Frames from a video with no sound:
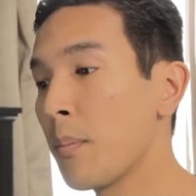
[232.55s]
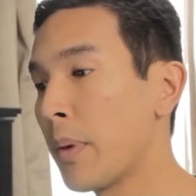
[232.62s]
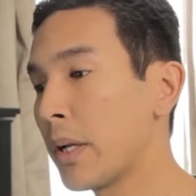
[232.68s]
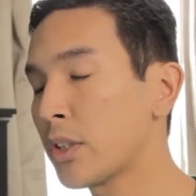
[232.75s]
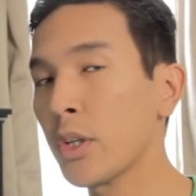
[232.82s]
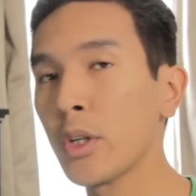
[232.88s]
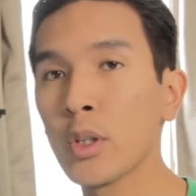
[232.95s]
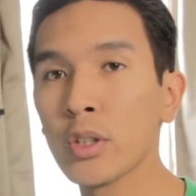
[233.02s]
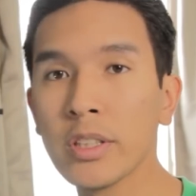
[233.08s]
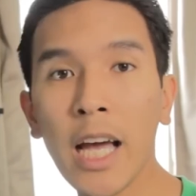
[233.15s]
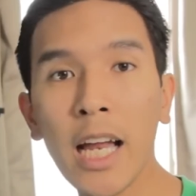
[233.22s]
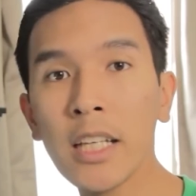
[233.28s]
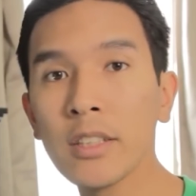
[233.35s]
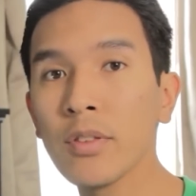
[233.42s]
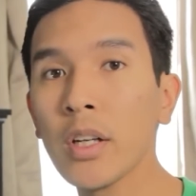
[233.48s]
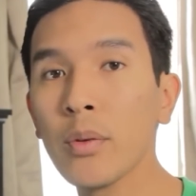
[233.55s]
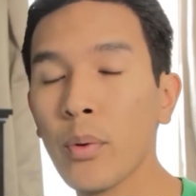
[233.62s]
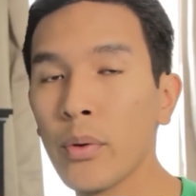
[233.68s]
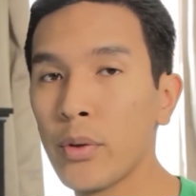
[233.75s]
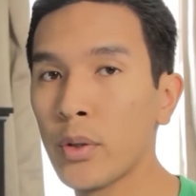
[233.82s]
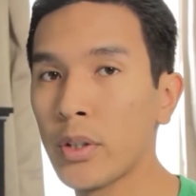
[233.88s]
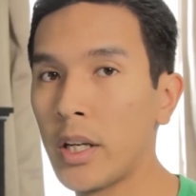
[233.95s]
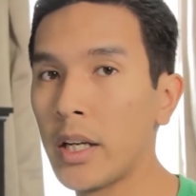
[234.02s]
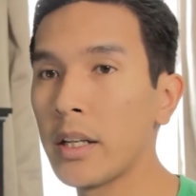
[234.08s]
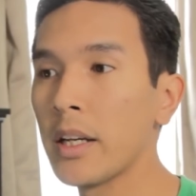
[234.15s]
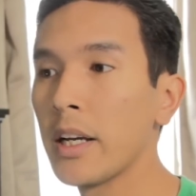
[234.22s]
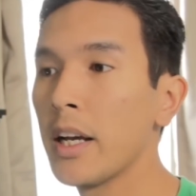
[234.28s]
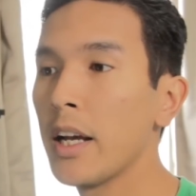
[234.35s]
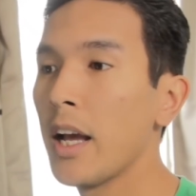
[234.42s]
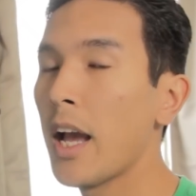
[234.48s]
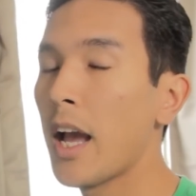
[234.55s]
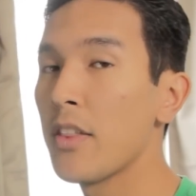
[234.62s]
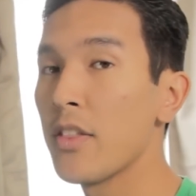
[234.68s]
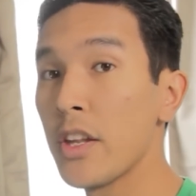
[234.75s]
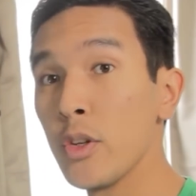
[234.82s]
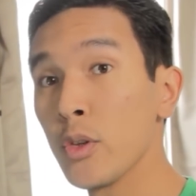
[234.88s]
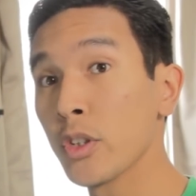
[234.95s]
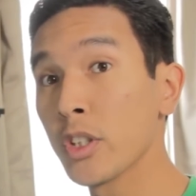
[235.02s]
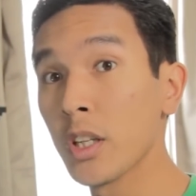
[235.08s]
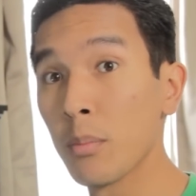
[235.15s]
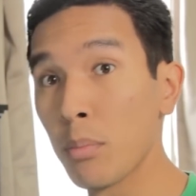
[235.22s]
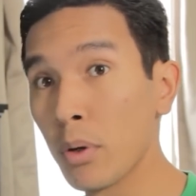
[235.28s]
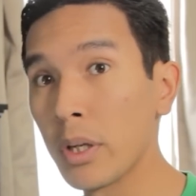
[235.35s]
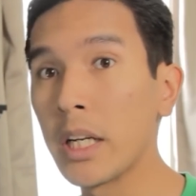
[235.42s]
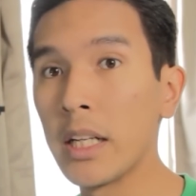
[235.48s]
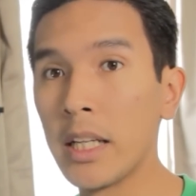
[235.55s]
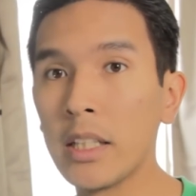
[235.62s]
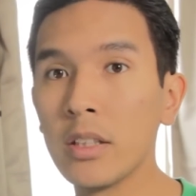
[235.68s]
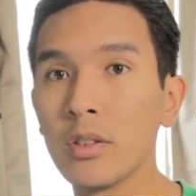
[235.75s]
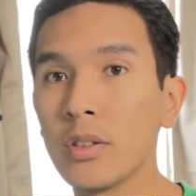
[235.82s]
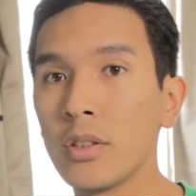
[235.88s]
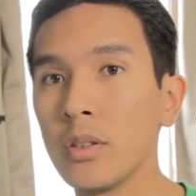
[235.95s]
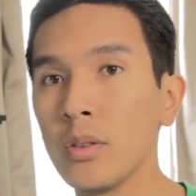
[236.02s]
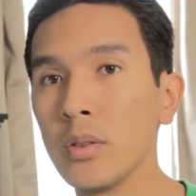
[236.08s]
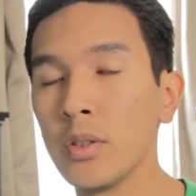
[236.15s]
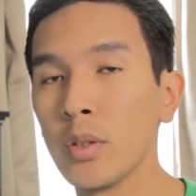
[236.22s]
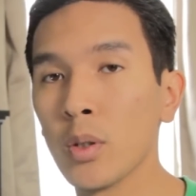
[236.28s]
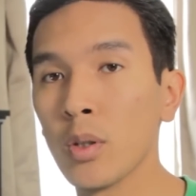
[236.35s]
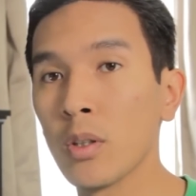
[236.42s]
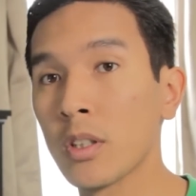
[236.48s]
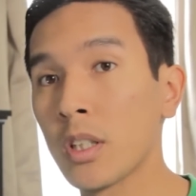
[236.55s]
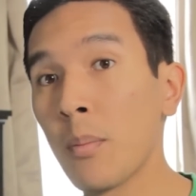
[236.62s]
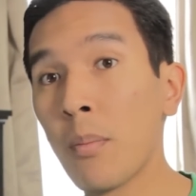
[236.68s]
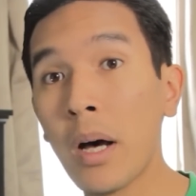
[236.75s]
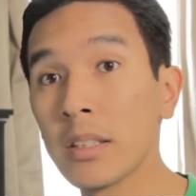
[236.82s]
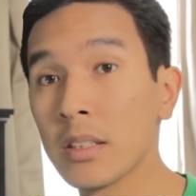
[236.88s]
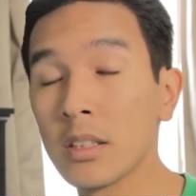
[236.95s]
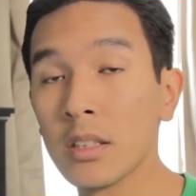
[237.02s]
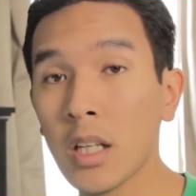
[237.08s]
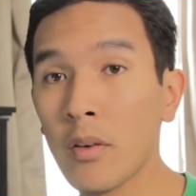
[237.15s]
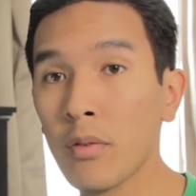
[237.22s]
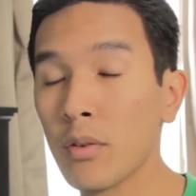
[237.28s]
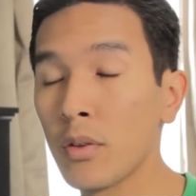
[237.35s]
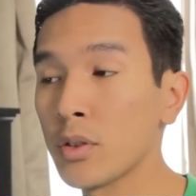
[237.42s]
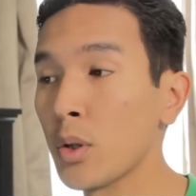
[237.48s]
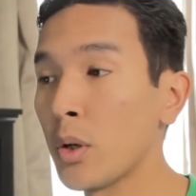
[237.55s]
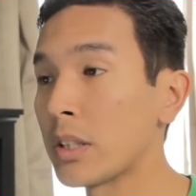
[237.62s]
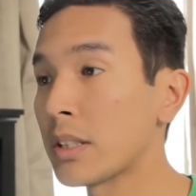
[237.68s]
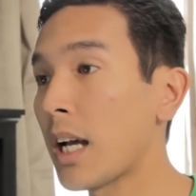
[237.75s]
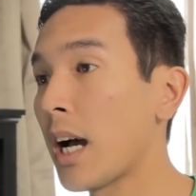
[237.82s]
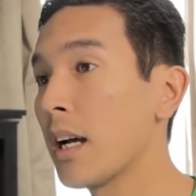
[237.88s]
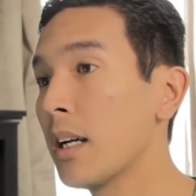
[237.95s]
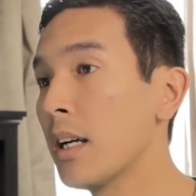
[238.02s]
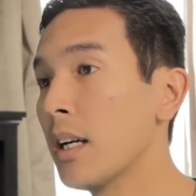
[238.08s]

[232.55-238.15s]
Make sure you're satisfied with your cut and then you're going to bring it into your compositing software of choice.